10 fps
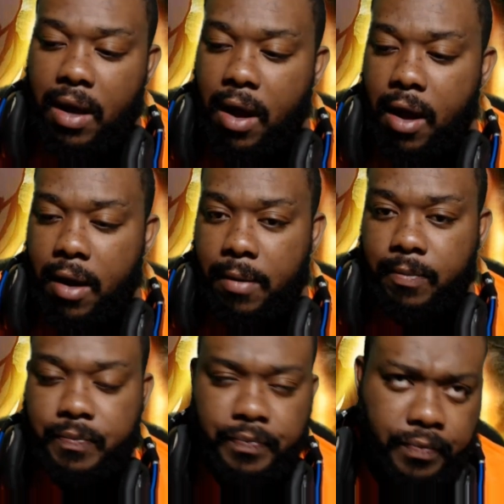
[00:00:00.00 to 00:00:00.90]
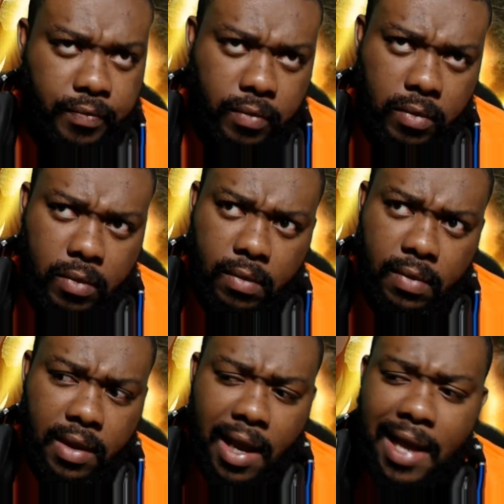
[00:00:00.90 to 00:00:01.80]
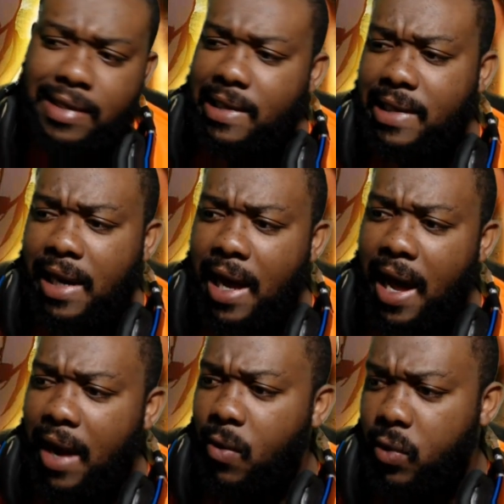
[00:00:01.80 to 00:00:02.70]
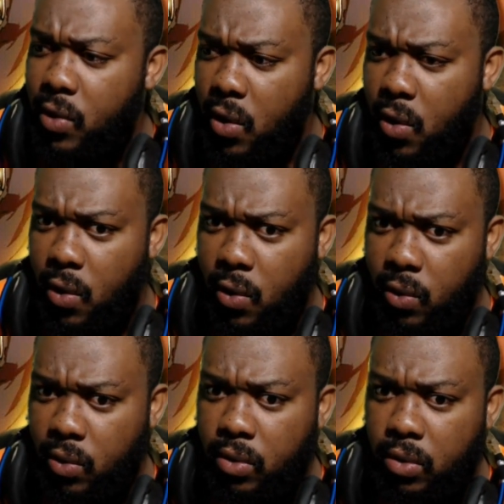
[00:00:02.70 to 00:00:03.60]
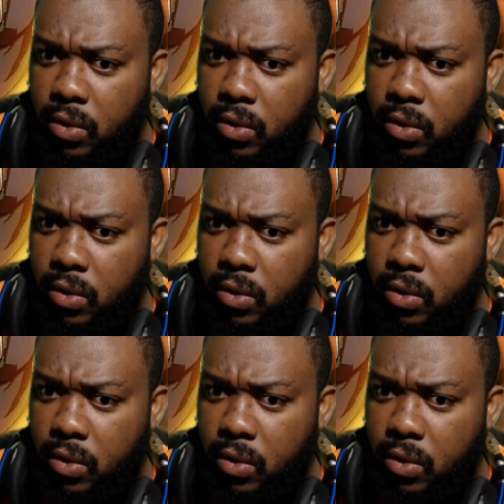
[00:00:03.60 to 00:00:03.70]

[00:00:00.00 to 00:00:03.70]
As I said, I don't know,